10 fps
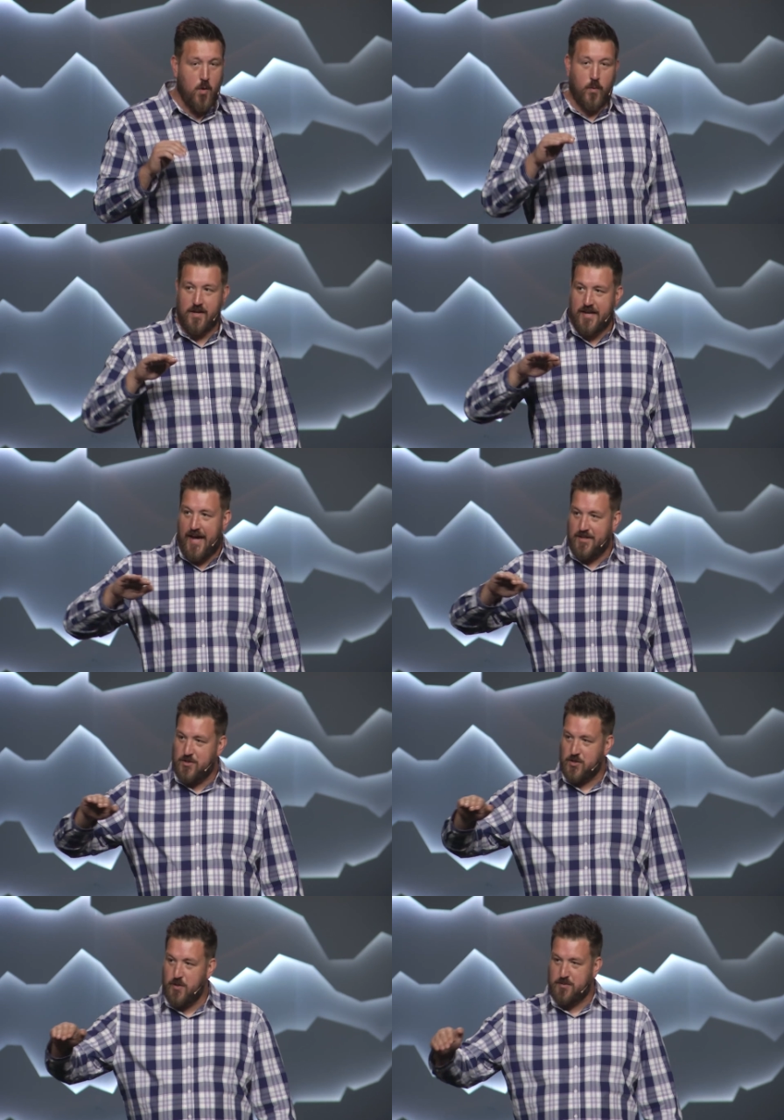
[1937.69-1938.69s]
When God
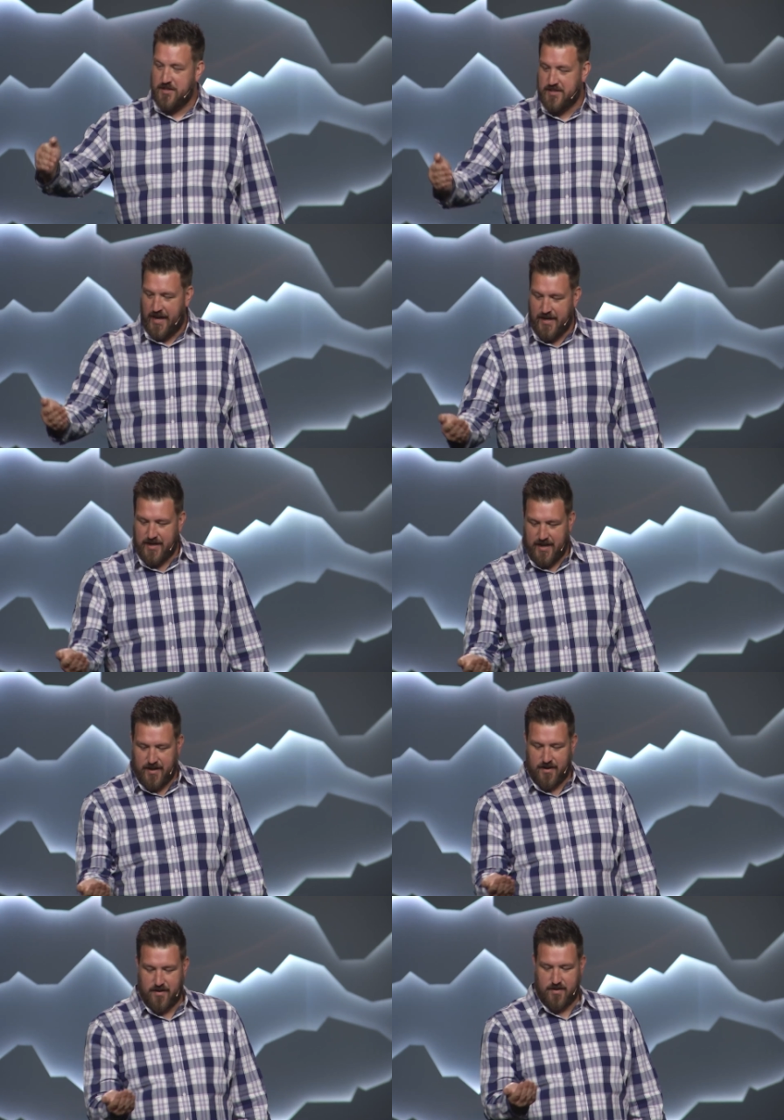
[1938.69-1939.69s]
scoops his hand in,